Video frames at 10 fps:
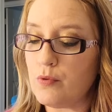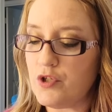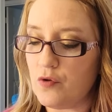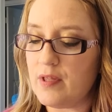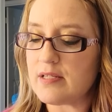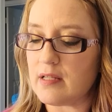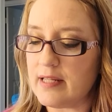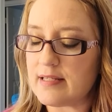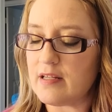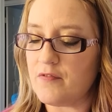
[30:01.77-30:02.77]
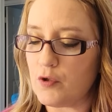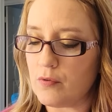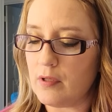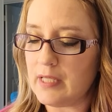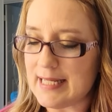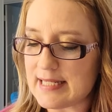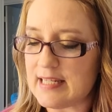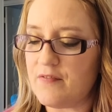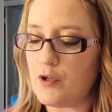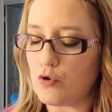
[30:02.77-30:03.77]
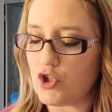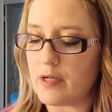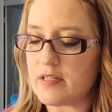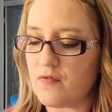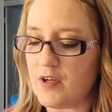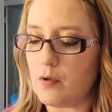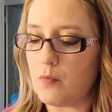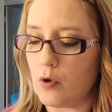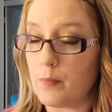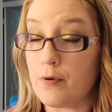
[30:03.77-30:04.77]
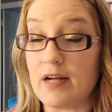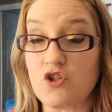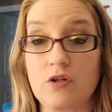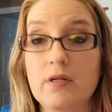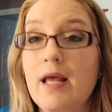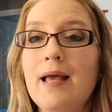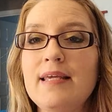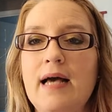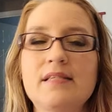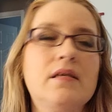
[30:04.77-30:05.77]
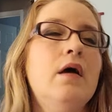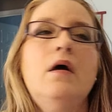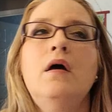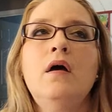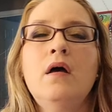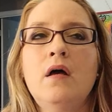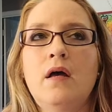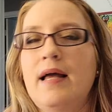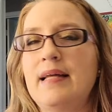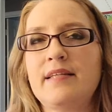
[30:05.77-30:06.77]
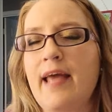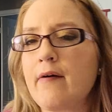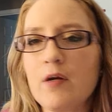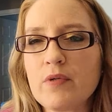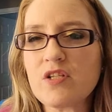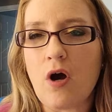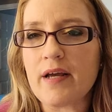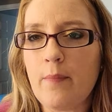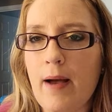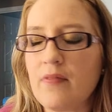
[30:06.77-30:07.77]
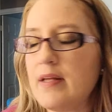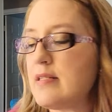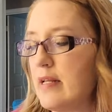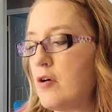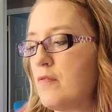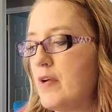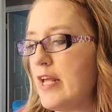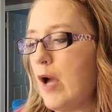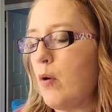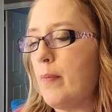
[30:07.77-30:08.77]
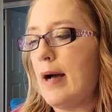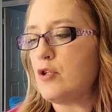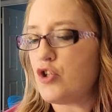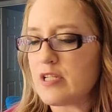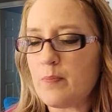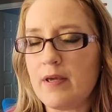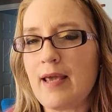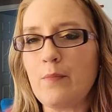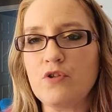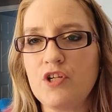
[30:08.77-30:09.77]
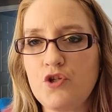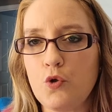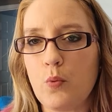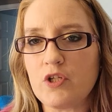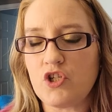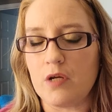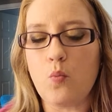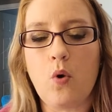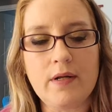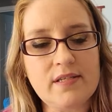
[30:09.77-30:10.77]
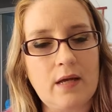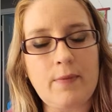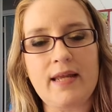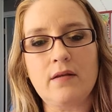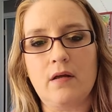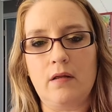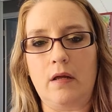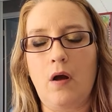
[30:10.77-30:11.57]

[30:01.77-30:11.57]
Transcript: don't do this list if you list if you'll just feel more pressured. Yes, and Terry was talking about this in her video about just being able to do what she wants. I mean,